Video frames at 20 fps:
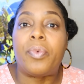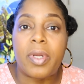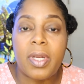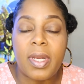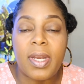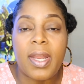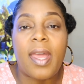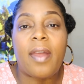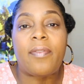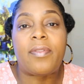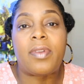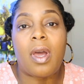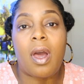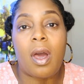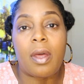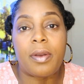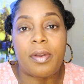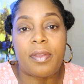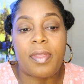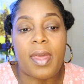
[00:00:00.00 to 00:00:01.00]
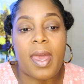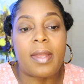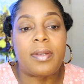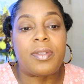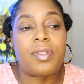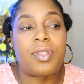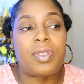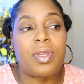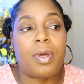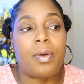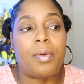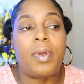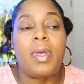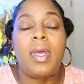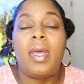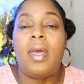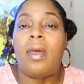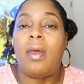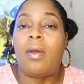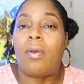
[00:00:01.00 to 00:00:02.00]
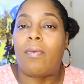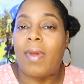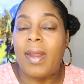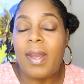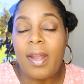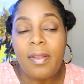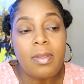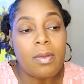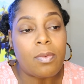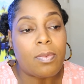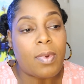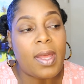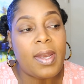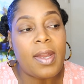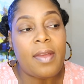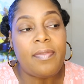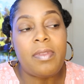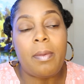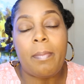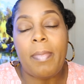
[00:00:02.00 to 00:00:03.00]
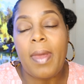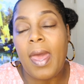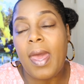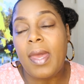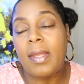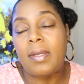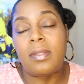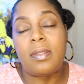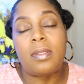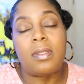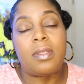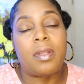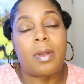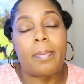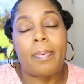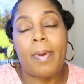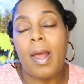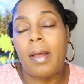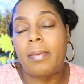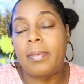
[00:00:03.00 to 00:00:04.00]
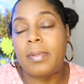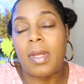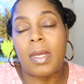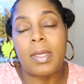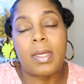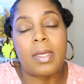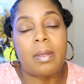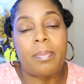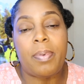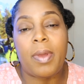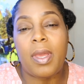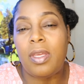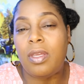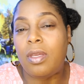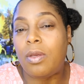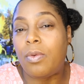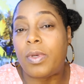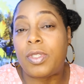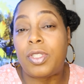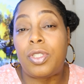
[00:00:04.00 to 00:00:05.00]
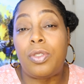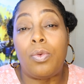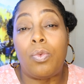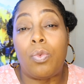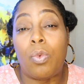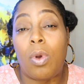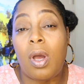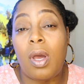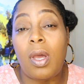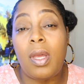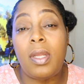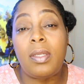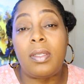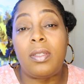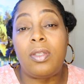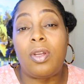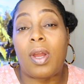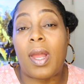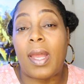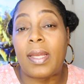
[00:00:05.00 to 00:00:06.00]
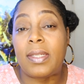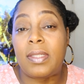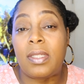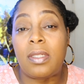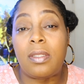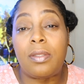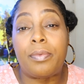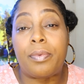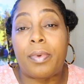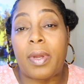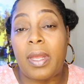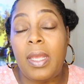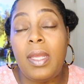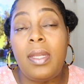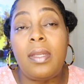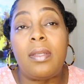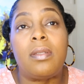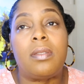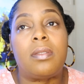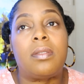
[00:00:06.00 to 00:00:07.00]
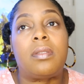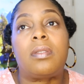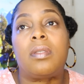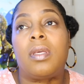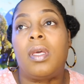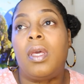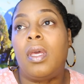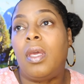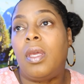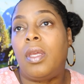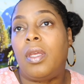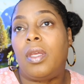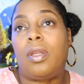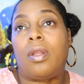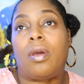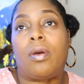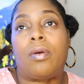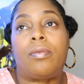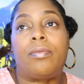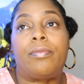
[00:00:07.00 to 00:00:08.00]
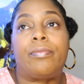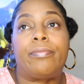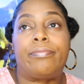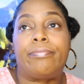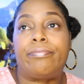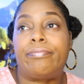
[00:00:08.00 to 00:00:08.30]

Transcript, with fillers: we're gonna have to honor that so right after right off the bat they're probably not gonna pay you what you want your ideal rate is you know